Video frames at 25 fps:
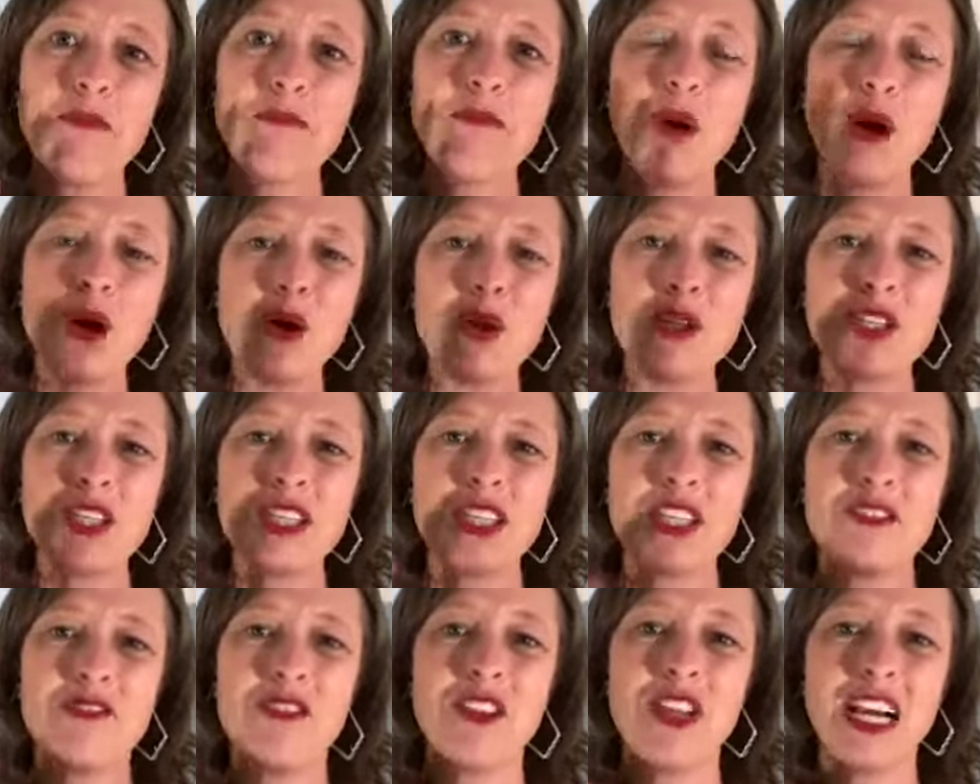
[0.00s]

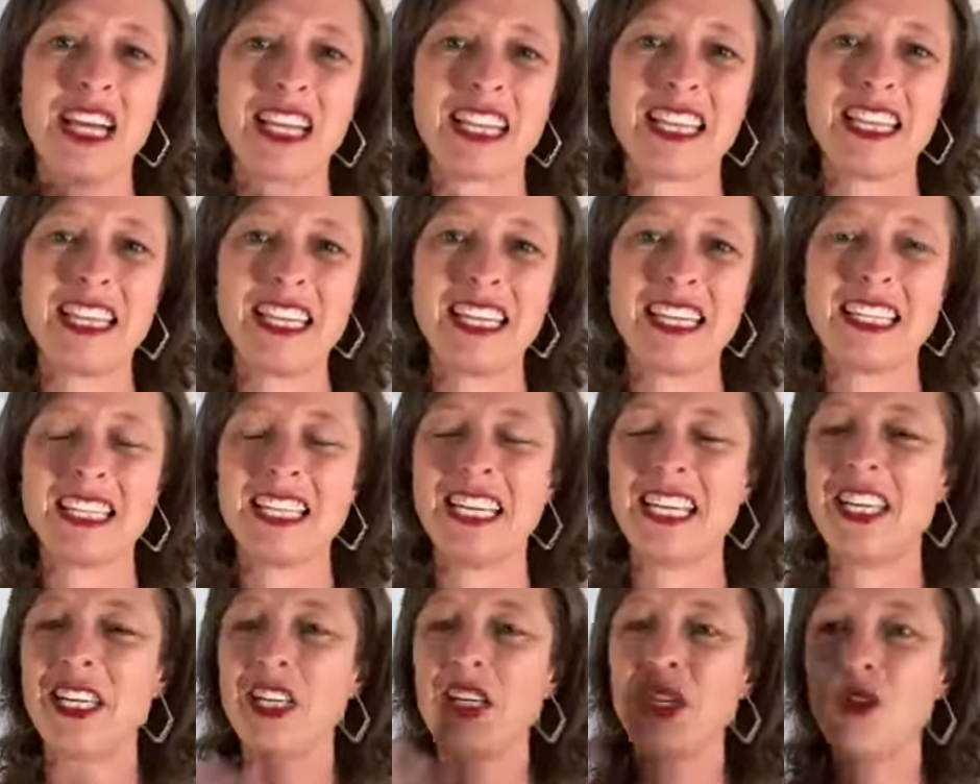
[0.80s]
positive like this
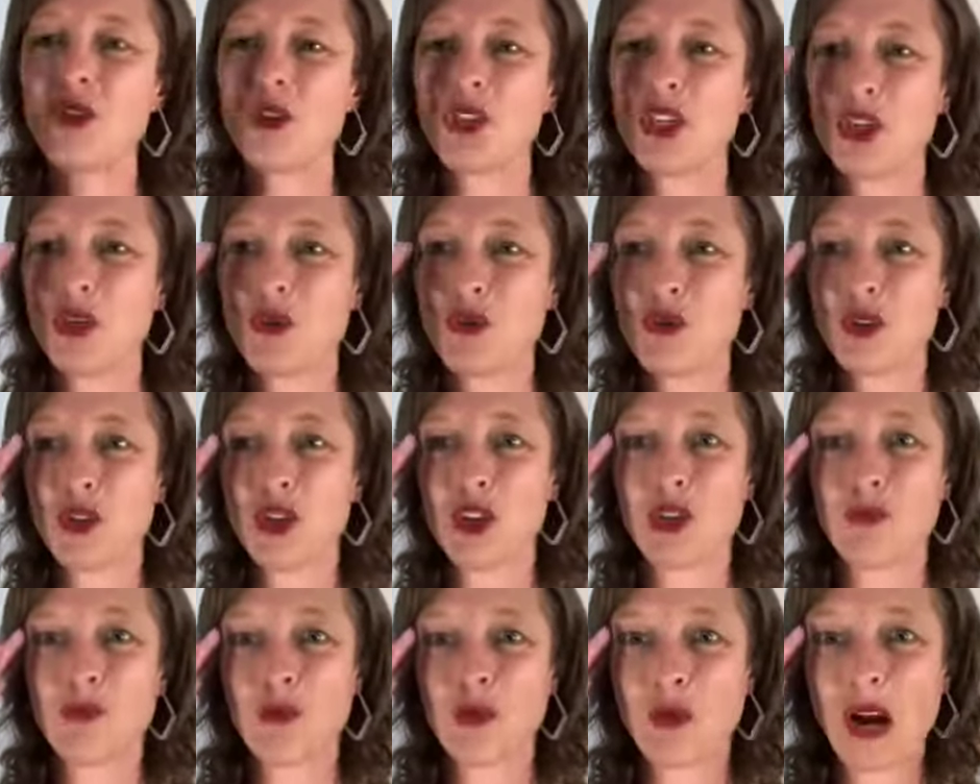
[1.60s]
into your
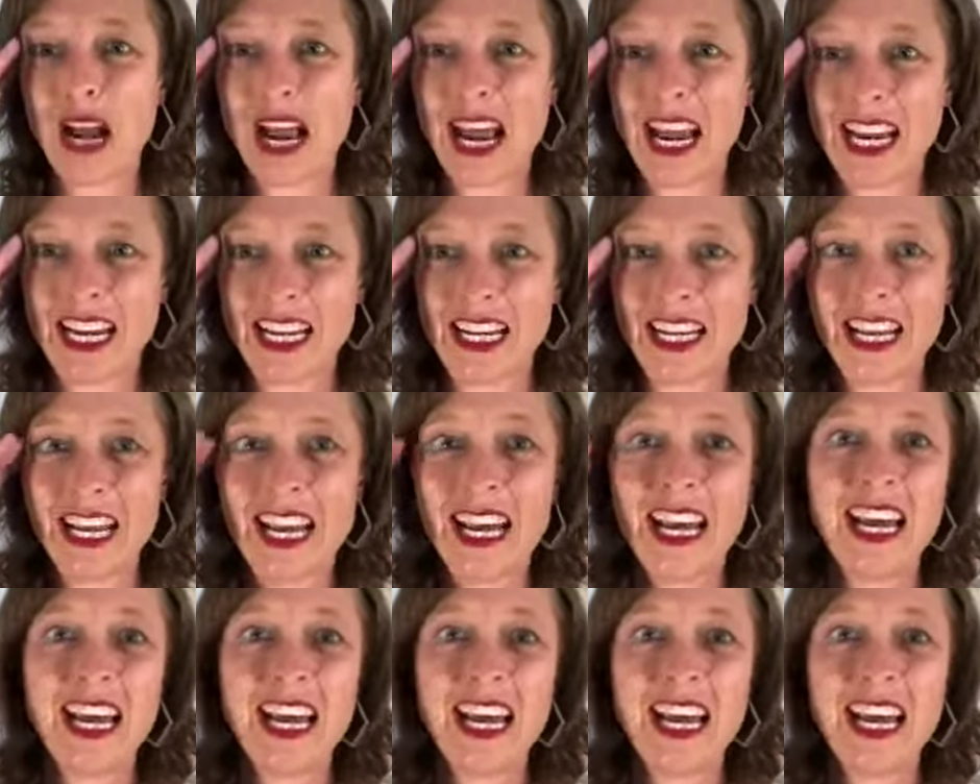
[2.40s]
children's brain,